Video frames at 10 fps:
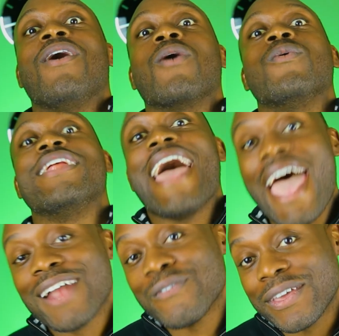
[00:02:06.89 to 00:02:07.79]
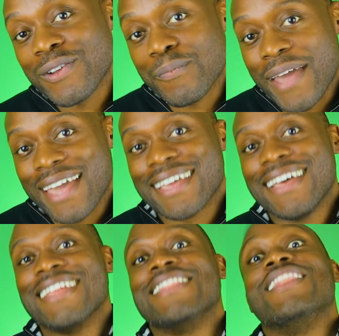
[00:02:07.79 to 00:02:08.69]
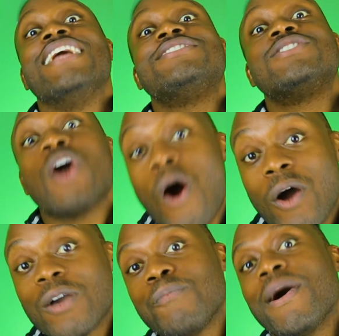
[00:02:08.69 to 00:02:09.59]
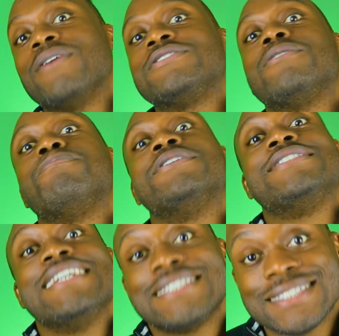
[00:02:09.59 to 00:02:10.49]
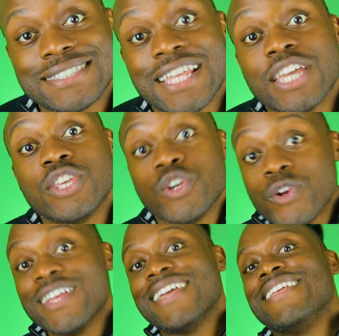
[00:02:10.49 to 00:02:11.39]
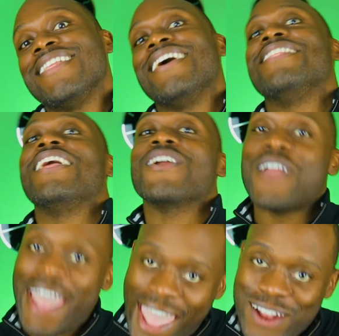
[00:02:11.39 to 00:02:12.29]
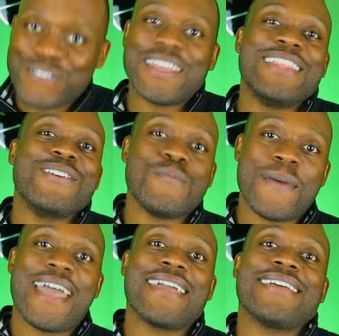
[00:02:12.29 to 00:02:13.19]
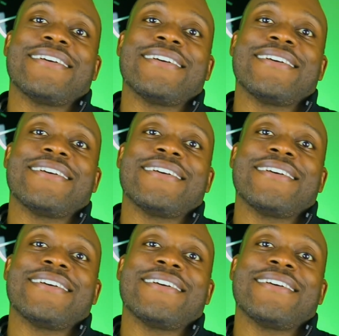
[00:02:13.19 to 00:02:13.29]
are what aggravate your back. Let's talk about some positions that you're in that are aggravating your back.